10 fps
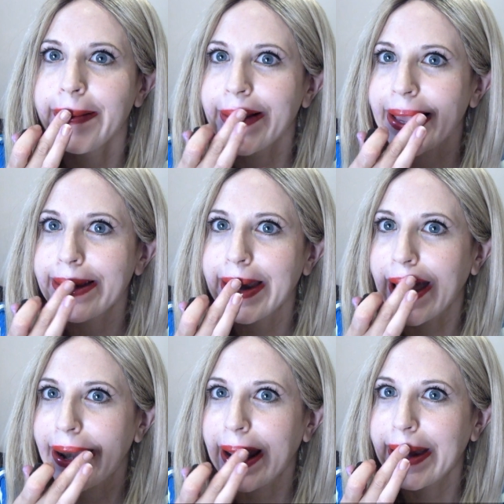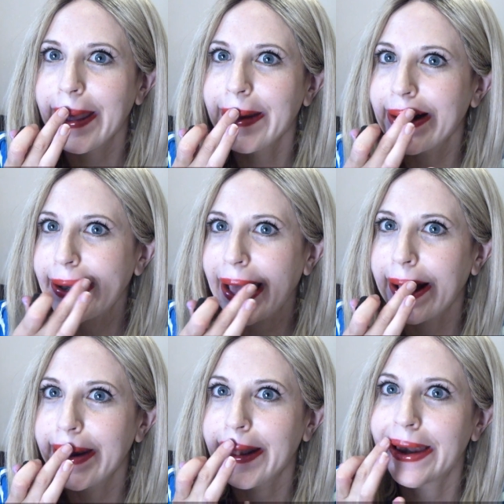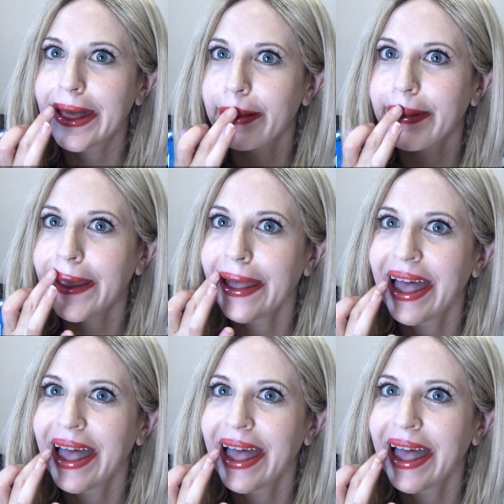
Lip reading: just to kind of tone it down a little bit.